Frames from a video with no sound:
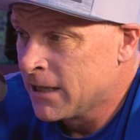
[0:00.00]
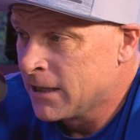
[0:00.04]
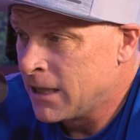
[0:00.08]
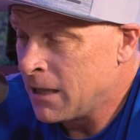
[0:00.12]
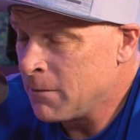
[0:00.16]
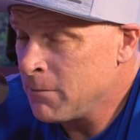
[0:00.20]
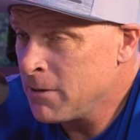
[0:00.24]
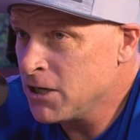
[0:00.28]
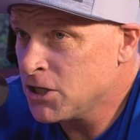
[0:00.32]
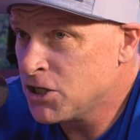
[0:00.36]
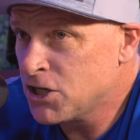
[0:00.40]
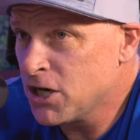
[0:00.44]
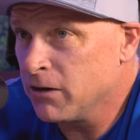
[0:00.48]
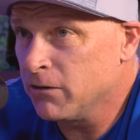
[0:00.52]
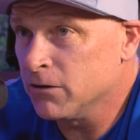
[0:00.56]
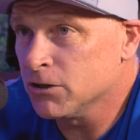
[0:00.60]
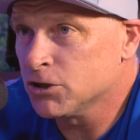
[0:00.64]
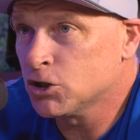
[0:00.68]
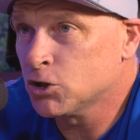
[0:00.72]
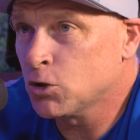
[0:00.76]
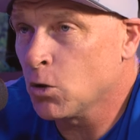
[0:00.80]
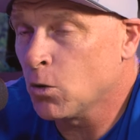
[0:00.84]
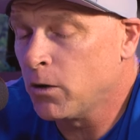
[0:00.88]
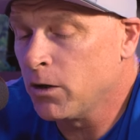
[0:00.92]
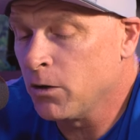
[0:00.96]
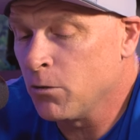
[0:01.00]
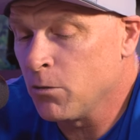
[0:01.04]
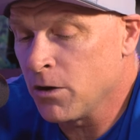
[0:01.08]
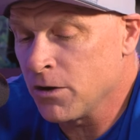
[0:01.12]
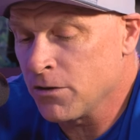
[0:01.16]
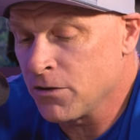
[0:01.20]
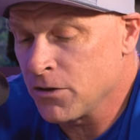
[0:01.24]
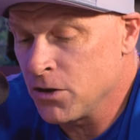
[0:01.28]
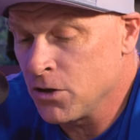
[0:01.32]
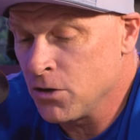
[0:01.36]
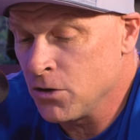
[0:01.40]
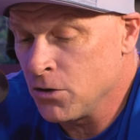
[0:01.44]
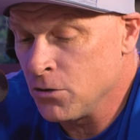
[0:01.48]
Let me share a story
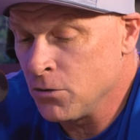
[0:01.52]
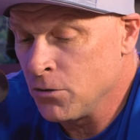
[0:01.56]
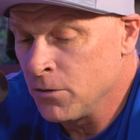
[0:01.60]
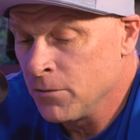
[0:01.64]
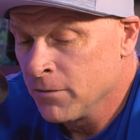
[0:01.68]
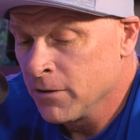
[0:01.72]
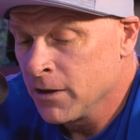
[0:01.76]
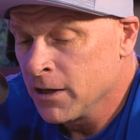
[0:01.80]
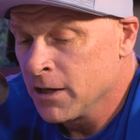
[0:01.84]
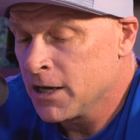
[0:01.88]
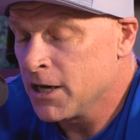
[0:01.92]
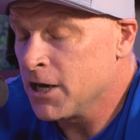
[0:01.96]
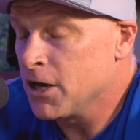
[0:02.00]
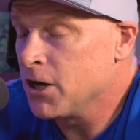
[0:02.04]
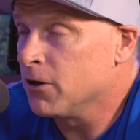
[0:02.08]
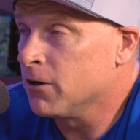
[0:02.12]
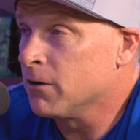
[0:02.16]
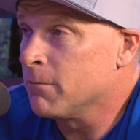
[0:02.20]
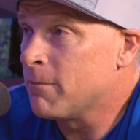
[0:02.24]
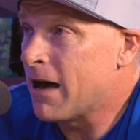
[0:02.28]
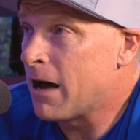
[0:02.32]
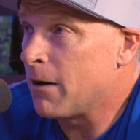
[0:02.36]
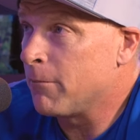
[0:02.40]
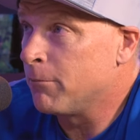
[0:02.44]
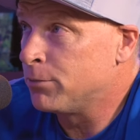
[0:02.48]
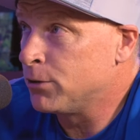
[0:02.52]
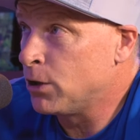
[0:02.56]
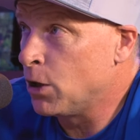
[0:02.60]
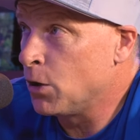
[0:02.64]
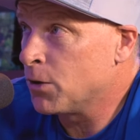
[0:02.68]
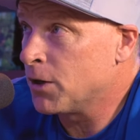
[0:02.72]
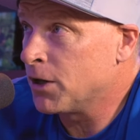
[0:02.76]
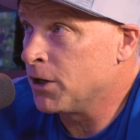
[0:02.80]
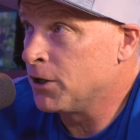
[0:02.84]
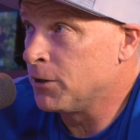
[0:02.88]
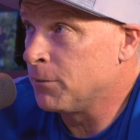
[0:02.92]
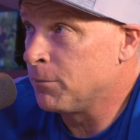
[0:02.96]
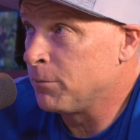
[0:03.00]
with you here about
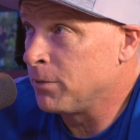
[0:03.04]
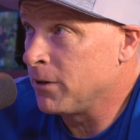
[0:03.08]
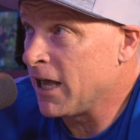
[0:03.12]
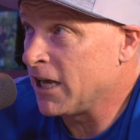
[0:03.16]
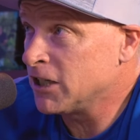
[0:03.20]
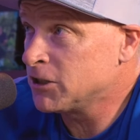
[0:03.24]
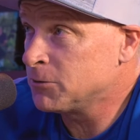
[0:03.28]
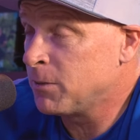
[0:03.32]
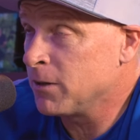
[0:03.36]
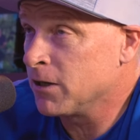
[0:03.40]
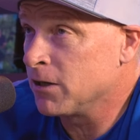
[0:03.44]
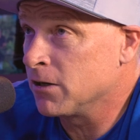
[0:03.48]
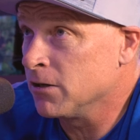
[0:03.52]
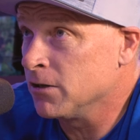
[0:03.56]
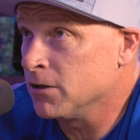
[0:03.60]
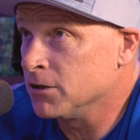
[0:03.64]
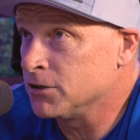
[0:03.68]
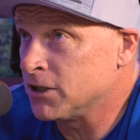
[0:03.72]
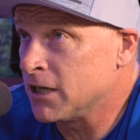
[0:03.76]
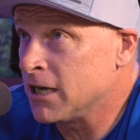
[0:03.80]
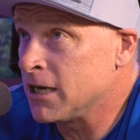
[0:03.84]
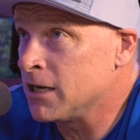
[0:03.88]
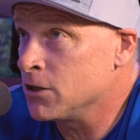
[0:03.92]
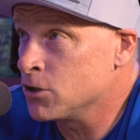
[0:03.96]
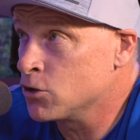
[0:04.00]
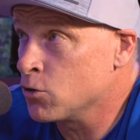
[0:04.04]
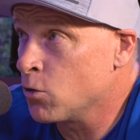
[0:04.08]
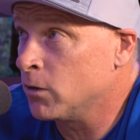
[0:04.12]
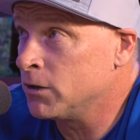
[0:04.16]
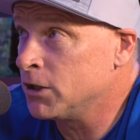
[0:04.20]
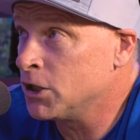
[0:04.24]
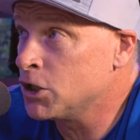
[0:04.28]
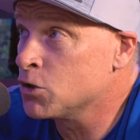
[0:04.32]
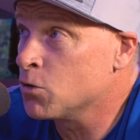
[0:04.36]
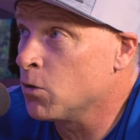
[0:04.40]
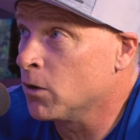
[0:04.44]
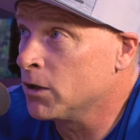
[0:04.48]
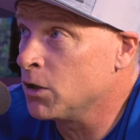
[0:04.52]
broken or blessed because in
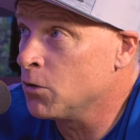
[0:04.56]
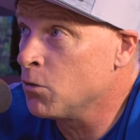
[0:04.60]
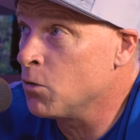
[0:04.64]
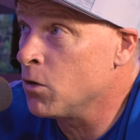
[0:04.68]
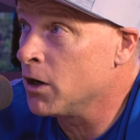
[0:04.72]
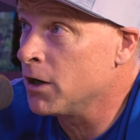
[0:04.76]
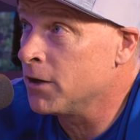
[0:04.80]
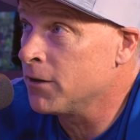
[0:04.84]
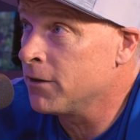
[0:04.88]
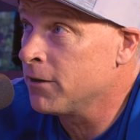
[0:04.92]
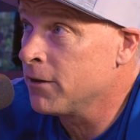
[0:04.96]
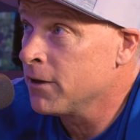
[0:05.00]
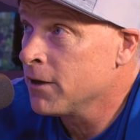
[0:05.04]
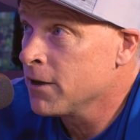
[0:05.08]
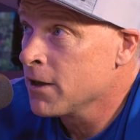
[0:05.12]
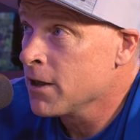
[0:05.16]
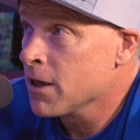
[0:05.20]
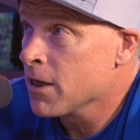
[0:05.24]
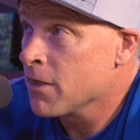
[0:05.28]
2021,